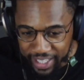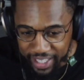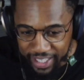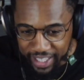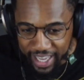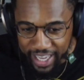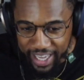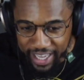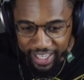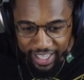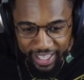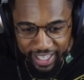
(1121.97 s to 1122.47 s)

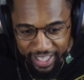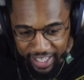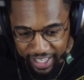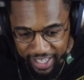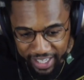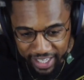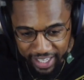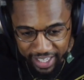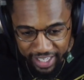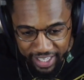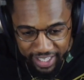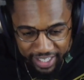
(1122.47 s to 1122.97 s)
Like
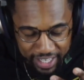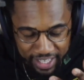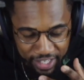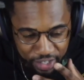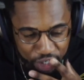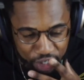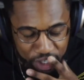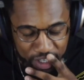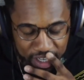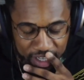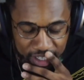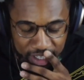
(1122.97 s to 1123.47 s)
it
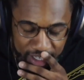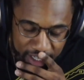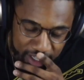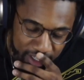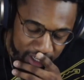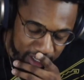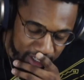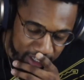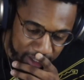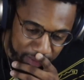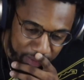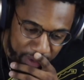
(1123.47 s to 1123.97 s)
just
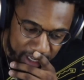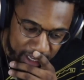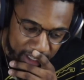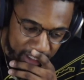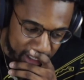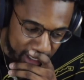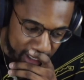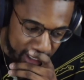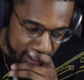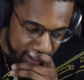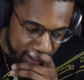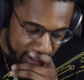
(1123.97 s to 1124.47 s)
doesn't make
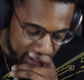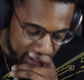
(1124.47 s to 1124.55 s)
sense.